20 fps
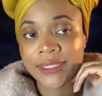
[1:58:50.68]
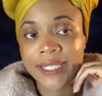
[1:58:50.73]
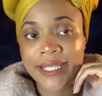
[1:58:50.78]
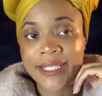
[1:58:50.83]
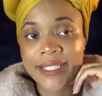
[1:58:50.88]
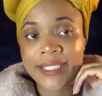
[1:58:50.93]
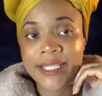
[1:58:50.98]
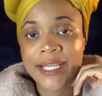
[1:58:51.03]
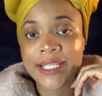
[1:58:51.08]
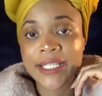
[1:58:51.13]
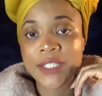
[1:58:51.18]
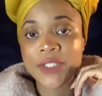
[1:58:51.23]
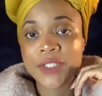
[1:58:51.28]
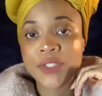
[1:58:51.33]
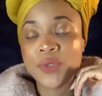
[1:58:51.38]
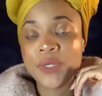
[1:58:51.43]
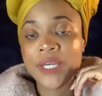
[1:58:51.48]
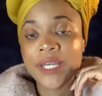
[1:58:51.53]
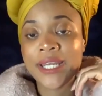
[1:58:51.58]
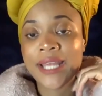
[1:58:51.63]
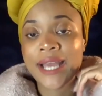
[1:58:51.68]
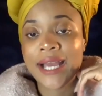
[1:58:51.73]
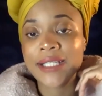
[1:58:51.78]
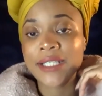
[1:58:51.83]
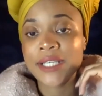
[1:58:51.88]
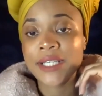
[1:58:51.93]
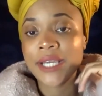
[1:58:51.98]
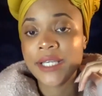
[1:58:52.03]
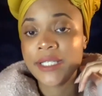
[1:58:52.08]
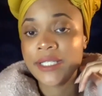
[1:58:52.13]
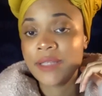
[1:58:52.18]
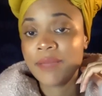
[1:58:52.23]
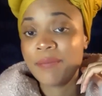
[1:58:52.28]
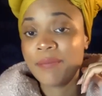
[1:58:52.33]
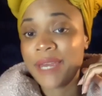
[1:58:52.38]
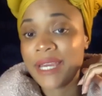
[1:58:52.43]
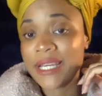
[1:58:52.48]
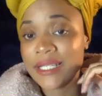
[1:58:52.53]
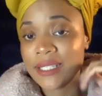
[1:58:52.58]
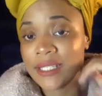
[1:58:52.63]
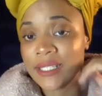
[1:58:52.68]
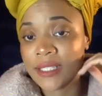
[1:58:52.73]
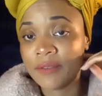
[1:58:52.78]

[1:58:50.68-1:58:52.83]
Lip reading: they say that you cannot change the basis